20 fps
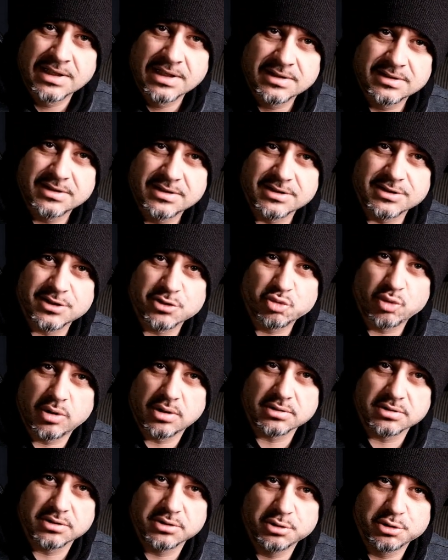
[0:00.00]
this is
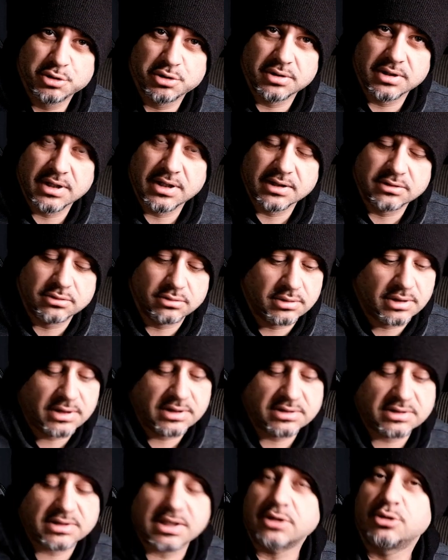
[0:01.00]
what usually I do. I
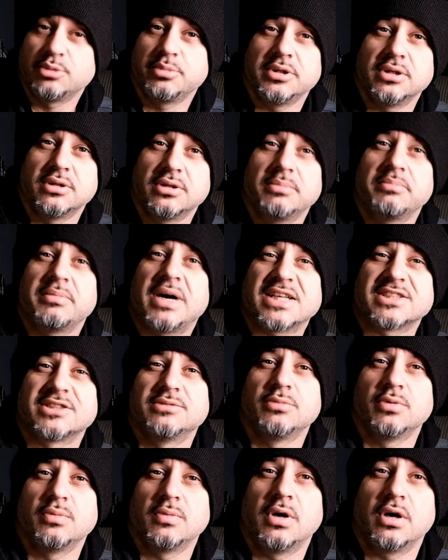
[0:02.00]
try to be the
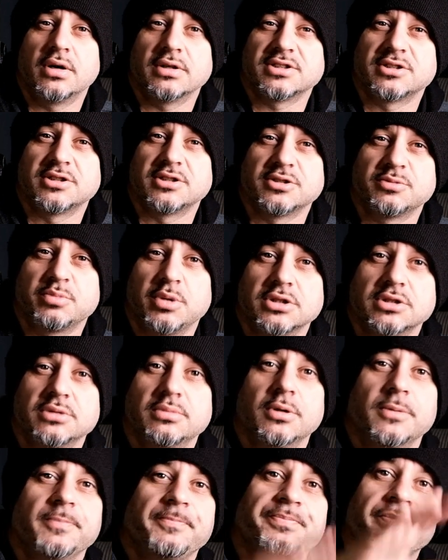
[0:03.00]
maximum honest as possible.
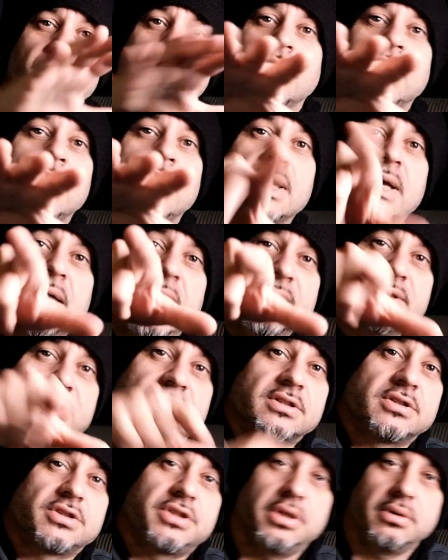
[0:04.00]
Guys,
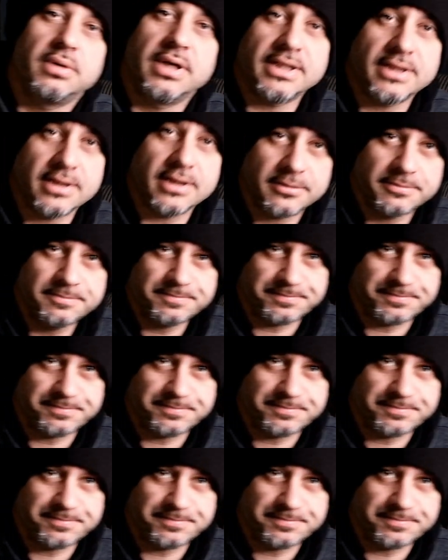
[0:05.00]
see you later.